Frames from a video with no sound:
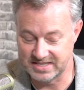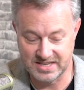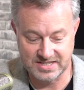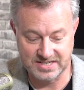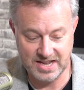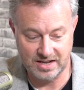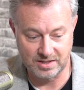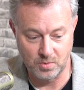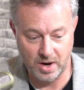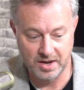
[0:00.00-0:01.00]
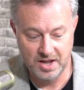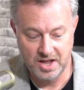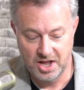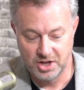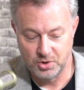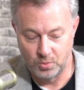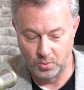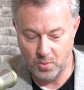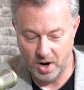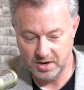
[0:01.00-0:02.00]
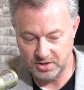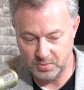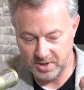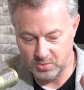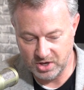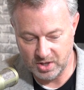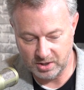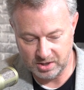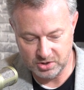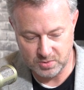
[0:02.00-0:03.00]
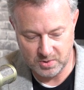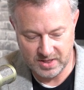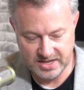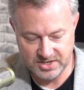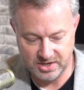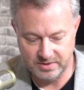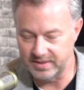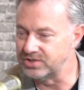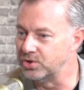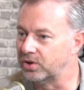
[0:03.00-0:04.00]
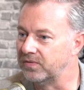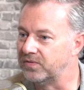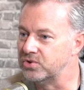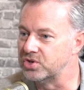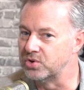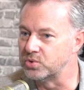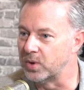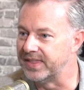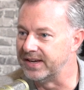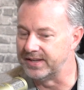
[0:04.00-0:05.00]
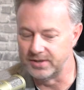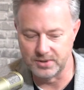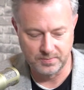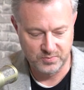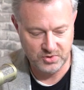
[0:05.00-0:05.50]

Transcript: That's exactly why. We want it to be when the consumer lands here, there's no confusion as what they need to do.